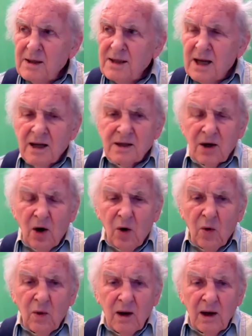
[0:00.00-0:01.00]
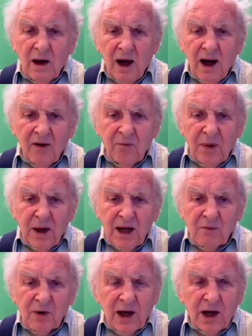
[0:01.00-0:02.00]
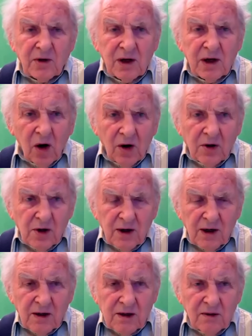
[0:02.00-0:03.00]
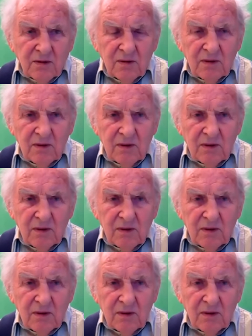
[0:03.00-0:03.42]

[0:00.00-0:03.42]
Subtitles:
says, oh, I have pain when I drink hot drinks,